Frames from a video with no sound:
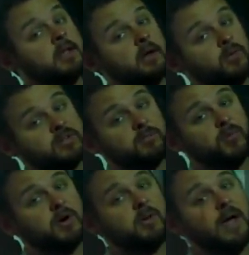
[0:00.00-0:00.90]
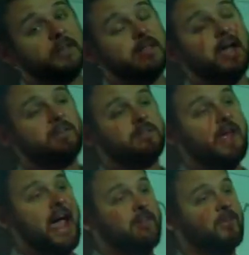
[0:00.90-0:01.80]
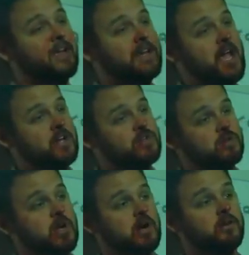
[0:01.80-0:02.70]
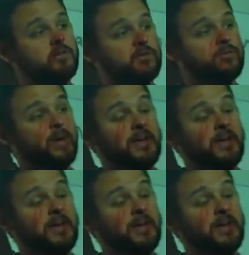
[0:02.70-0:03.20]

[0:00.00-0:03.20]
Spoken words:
Now, what's important about that is the African National Congress was